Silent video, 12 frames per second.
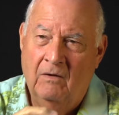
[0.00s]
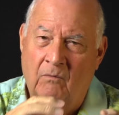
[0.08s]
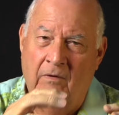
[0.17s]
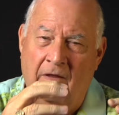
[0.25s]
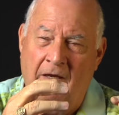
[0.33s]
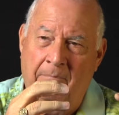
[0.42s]

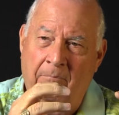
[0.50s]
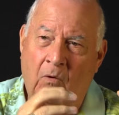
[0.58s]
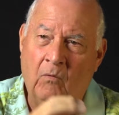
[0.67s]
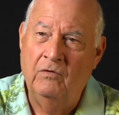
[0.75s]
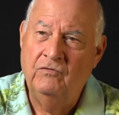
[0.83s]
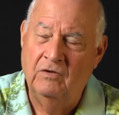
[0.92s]
with a
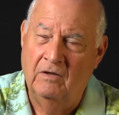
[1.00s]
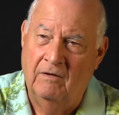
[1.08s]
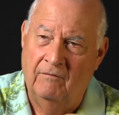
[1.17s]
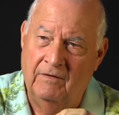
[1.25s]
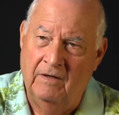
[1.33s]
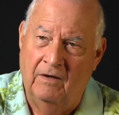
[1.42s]
portion
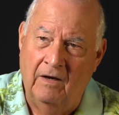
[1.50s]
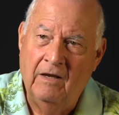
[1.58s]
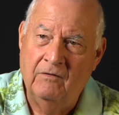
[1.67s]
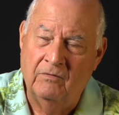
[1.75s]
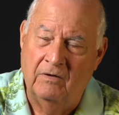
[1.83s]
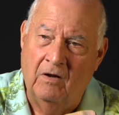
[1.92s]
of the
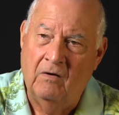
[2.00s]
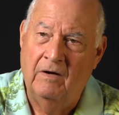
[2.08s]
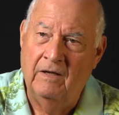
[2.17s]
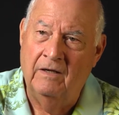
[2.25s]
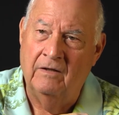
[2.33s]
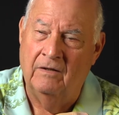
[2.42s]
electorate
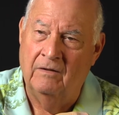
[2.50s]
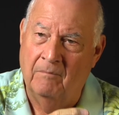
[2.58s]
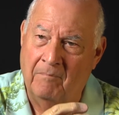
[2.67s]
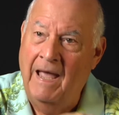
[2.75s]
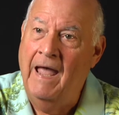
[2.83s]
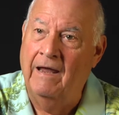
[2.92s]
already in the
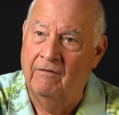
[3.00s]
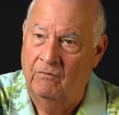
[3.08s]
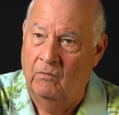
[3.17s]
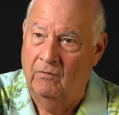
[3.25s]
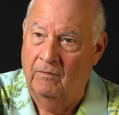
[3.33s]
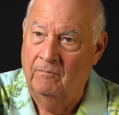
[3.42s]
bag
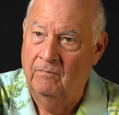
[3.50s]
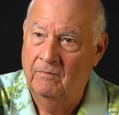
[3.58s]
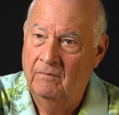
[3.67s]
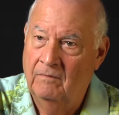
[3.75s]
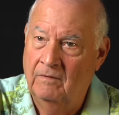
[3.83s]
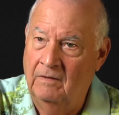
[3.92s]
for them.
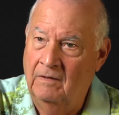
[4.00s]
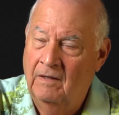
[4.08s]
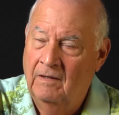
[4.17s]
Right.